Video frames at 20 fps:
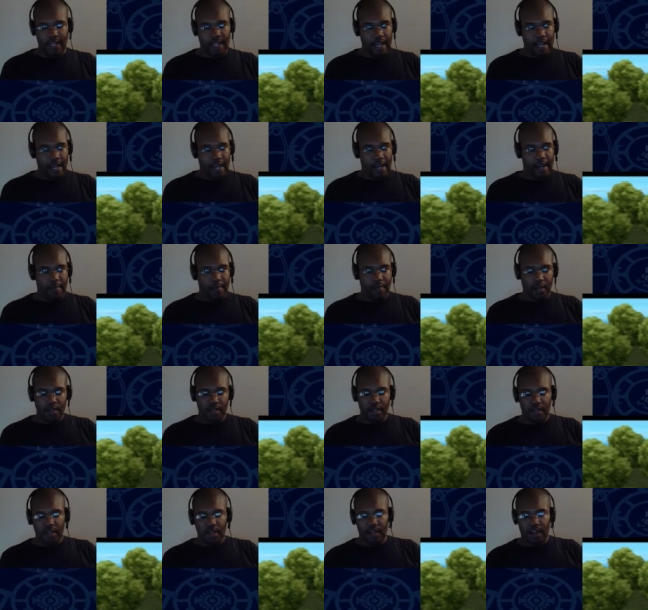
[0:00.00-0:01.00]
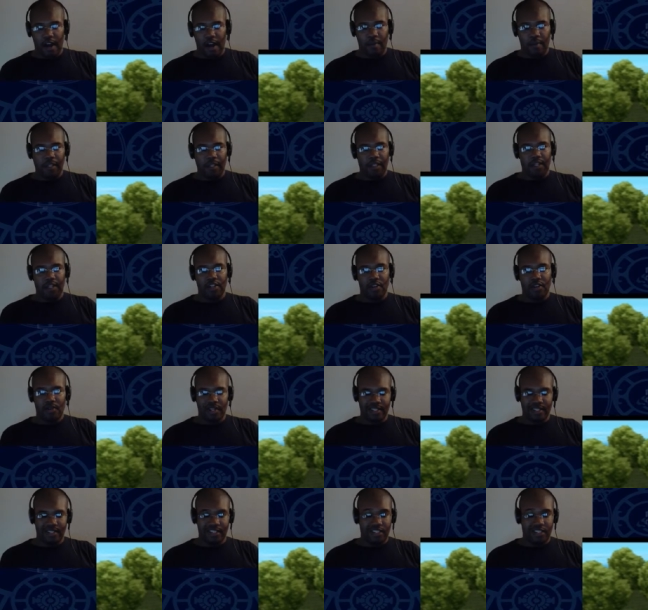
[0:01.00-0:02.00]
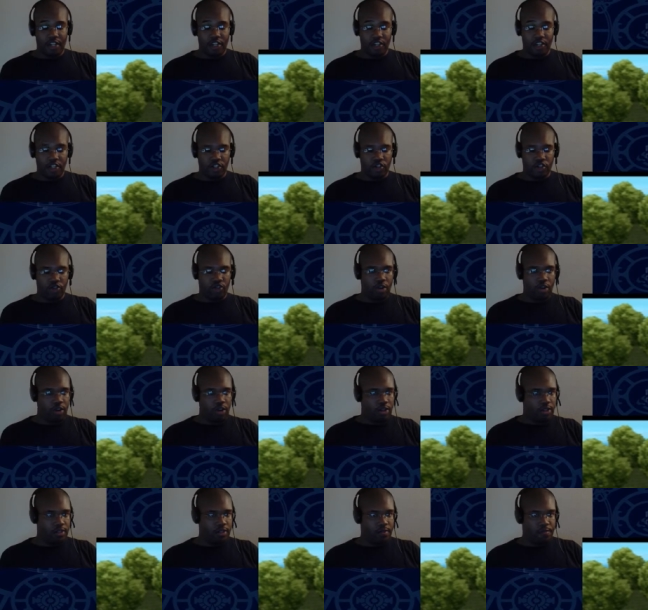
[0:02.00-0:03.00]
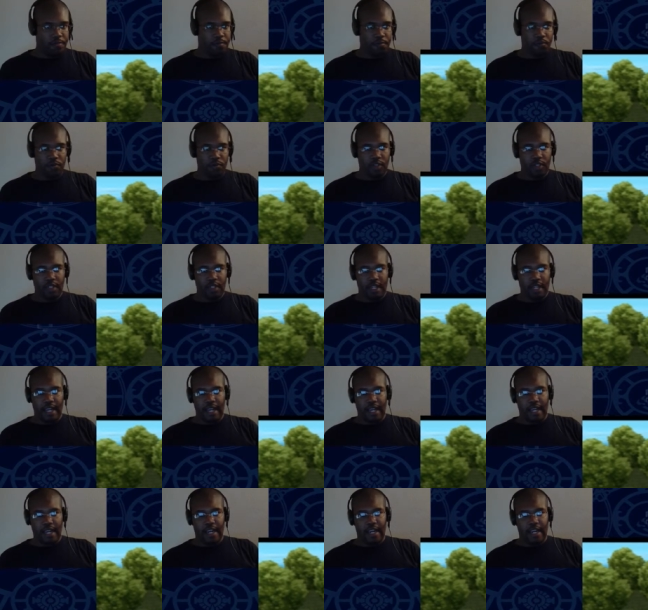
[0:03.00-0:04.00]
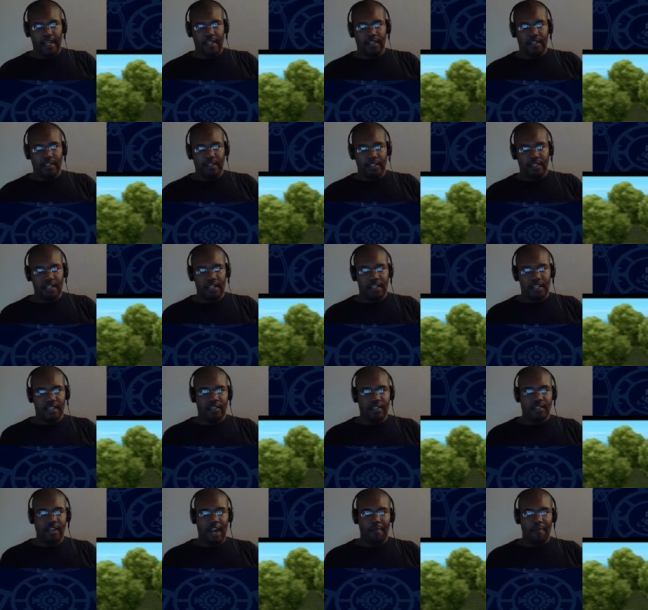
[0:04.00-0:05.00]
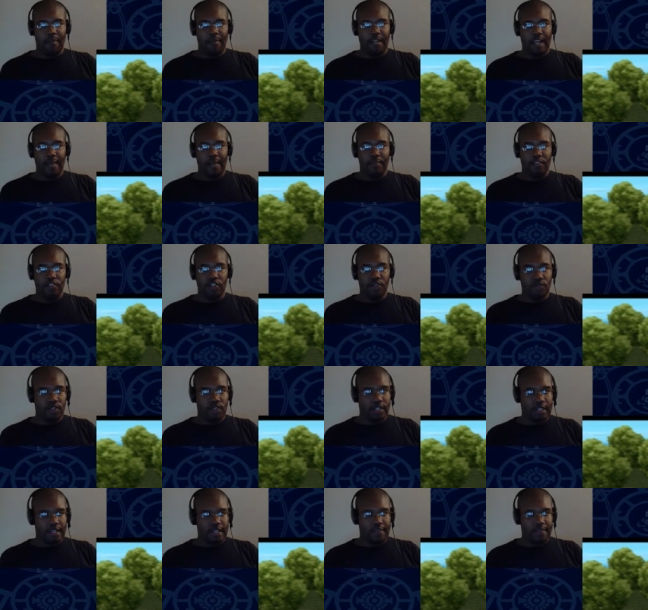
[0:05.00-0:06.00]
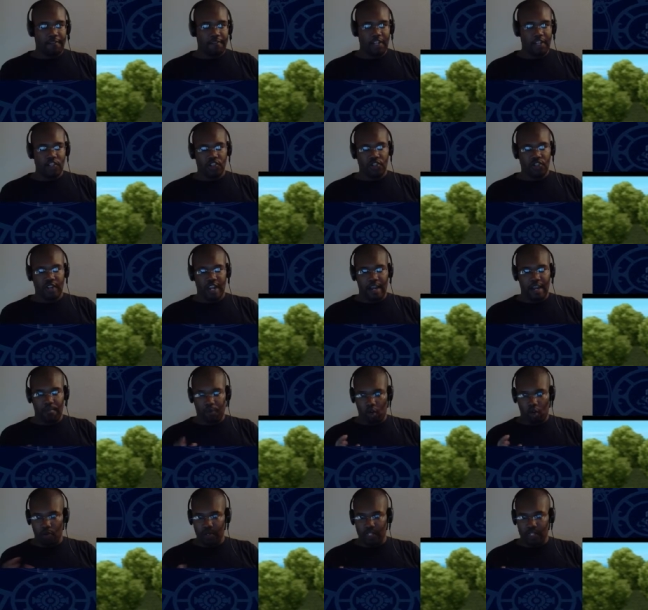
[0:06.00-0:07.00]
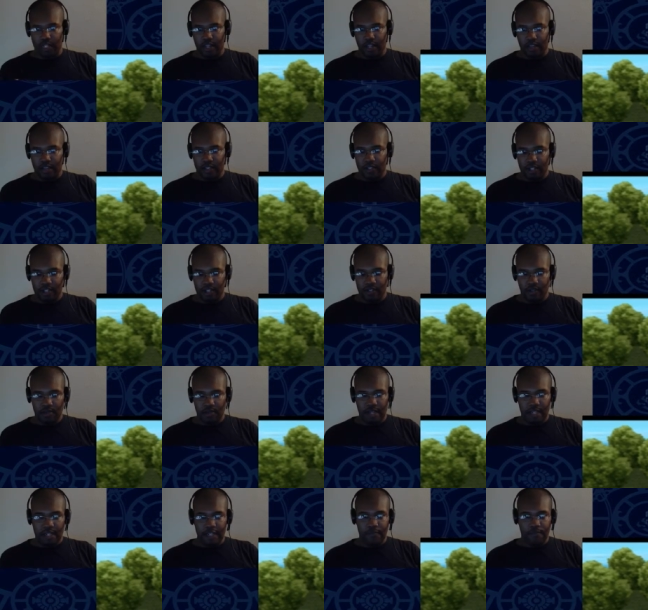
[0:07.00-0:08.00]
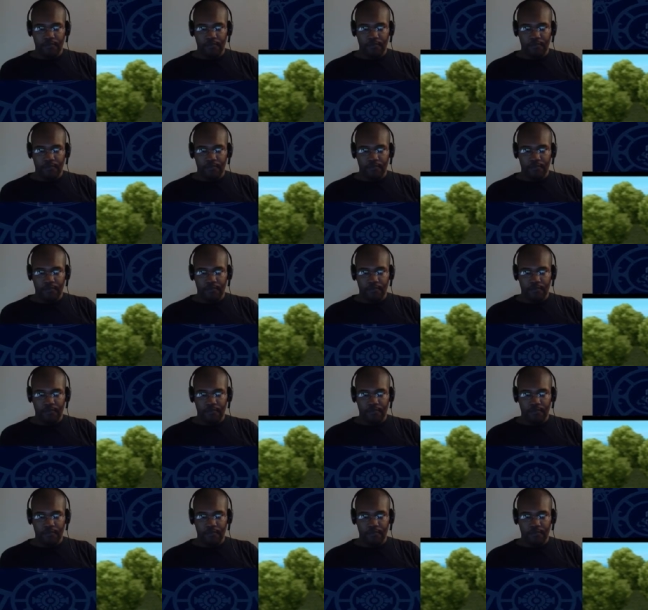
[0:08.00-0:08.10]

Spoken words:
game commonly known as a dungeon crawler. And these type of games usually feature a permadeath system in it,